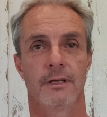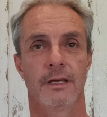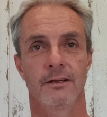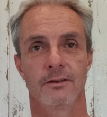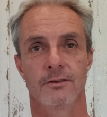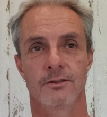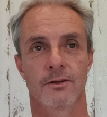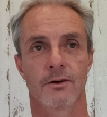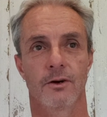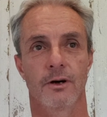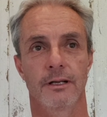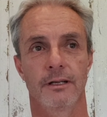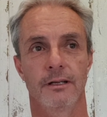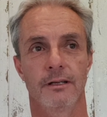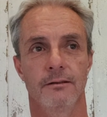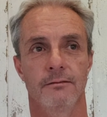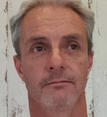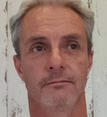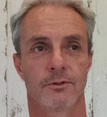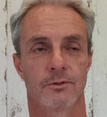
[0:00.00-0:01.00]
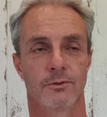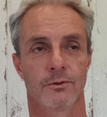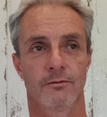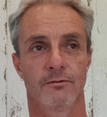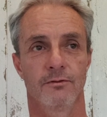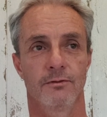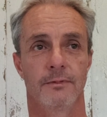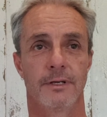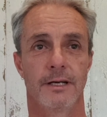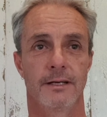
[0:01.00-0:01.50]
anxiety sort
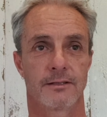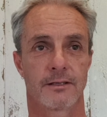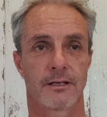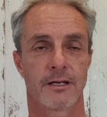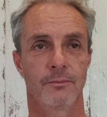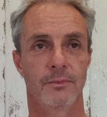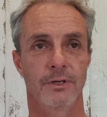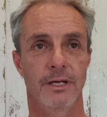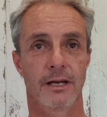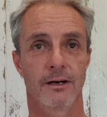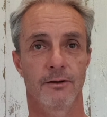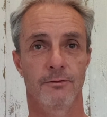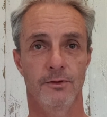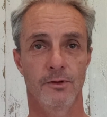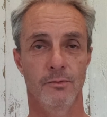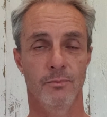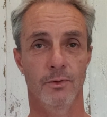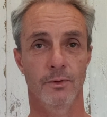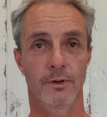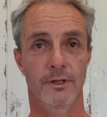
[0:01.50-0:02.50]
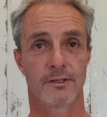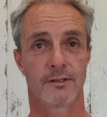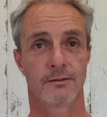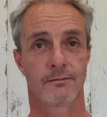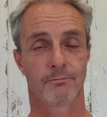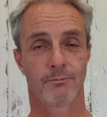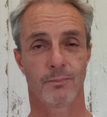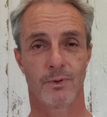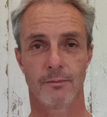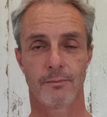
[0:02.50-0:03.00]
of has come down a few points,
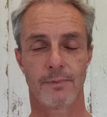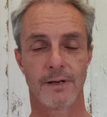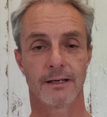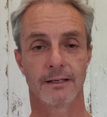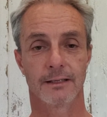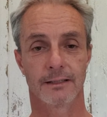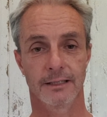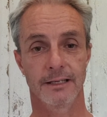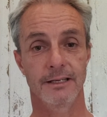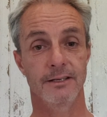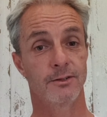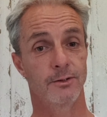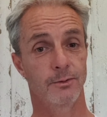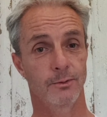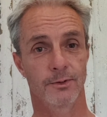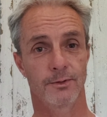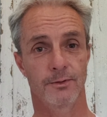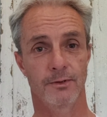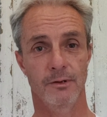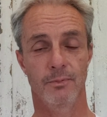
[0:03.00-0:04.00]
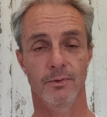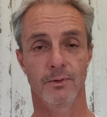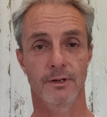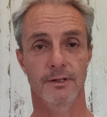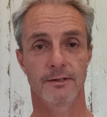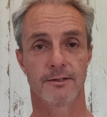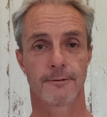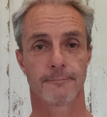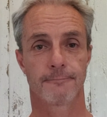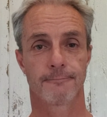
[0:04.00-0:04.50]
by about at least 2 or 3
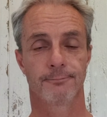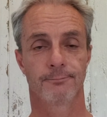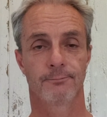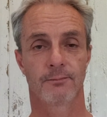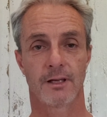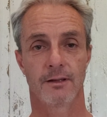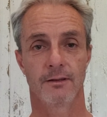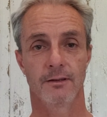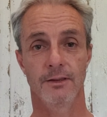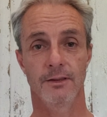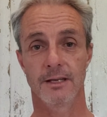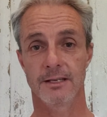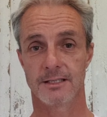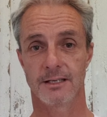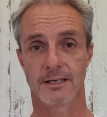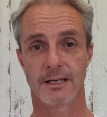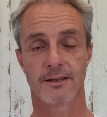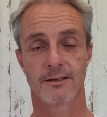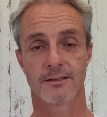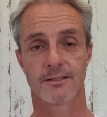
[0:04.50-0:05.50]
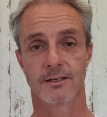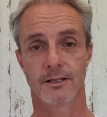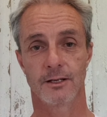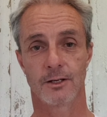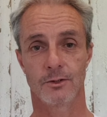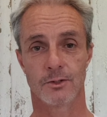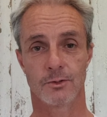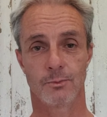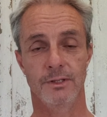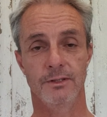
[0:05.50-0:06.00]
points, then there's another
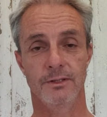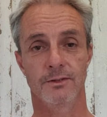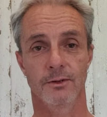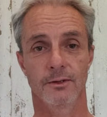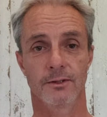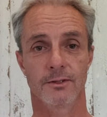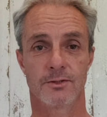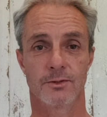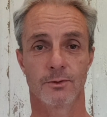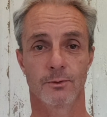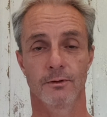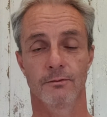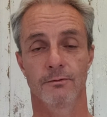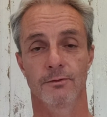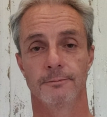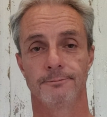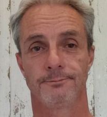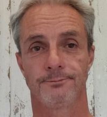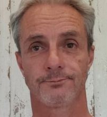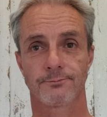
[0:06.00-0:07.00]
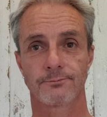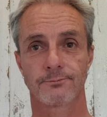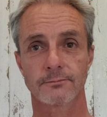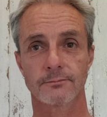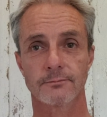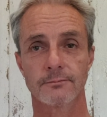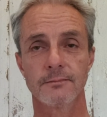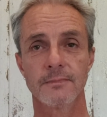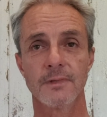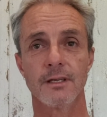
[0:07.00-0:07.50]
sequence we do to sort of
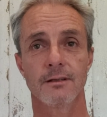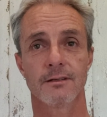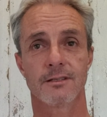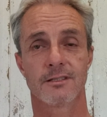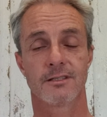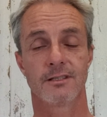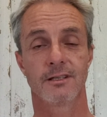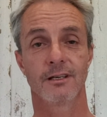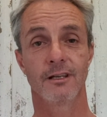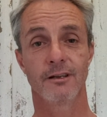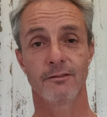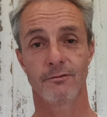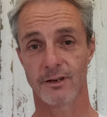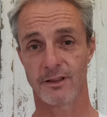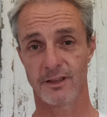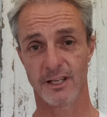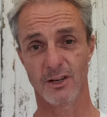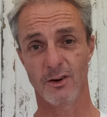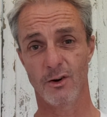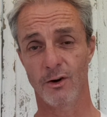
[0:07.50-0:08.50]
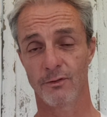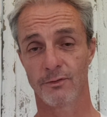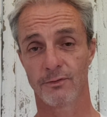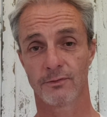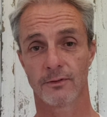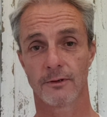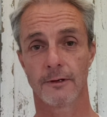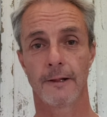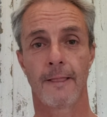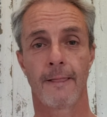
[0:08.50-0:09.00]
seal everything
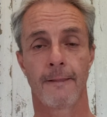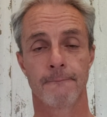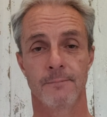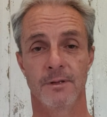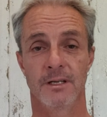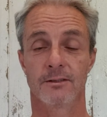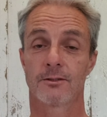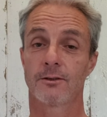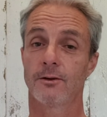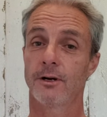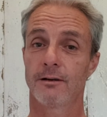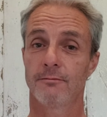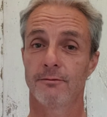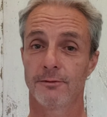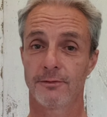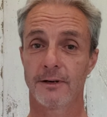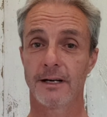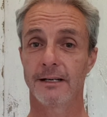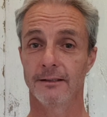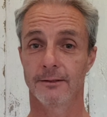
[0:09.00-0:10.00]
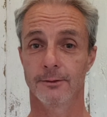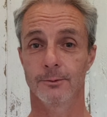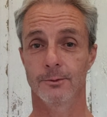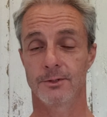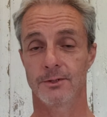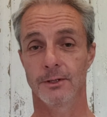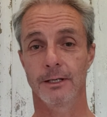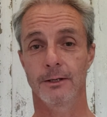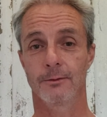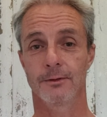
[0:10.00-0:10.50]
off. And it's kind of a funny little
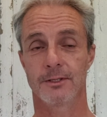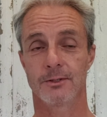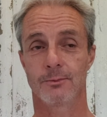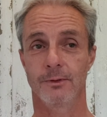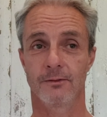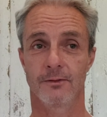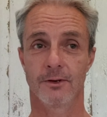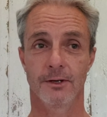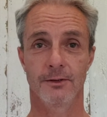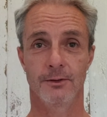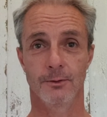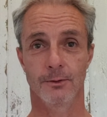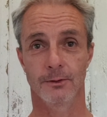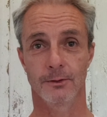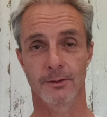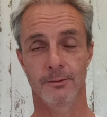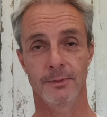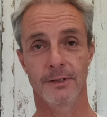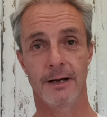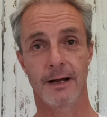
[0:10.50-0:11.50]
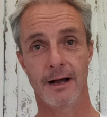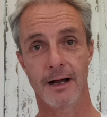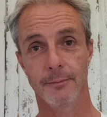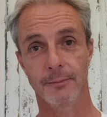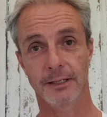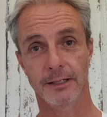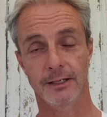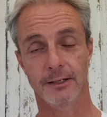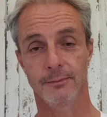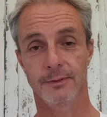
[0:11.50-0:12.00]
sequence. We've got to do a little bit of
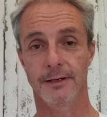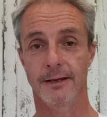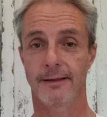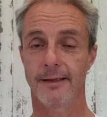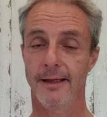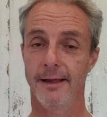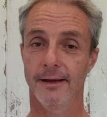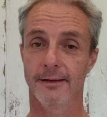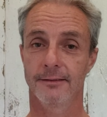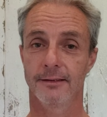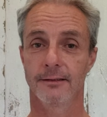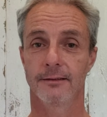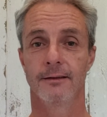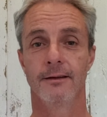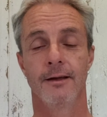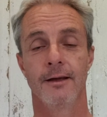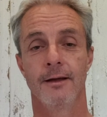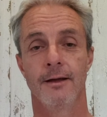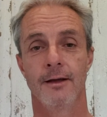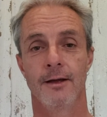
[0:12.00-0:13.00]
humming and a bit of counting,